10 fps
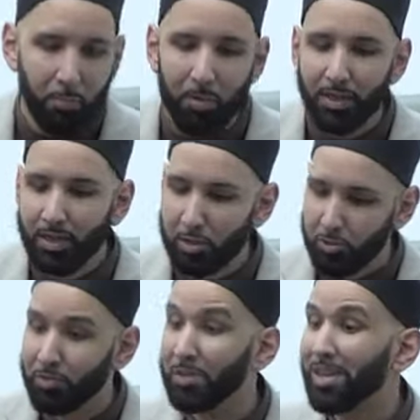to a point
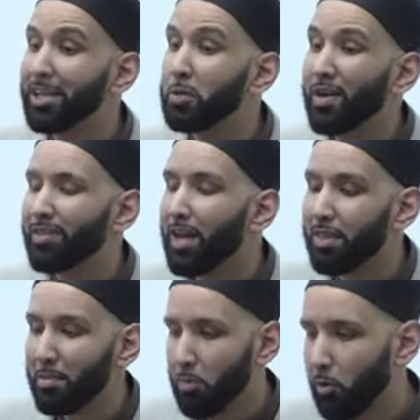that you feel like you have
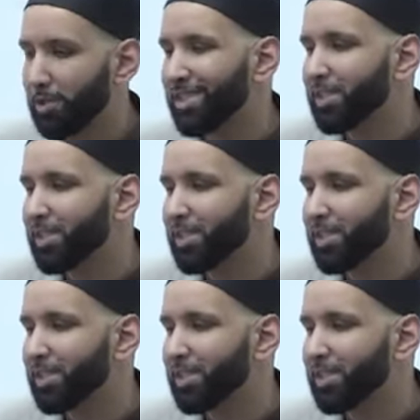nothing more